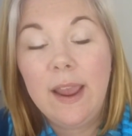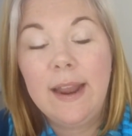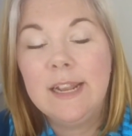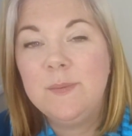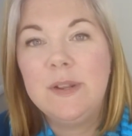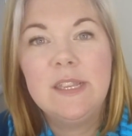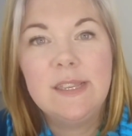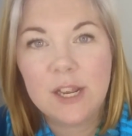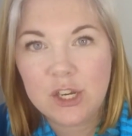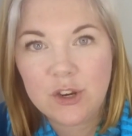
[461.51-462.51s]
it has been
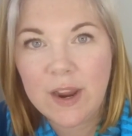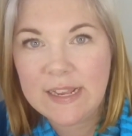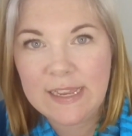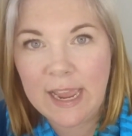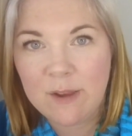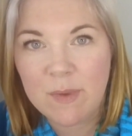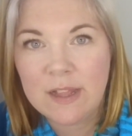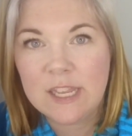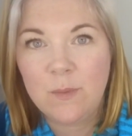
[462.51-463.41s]
such a crazy 8 months,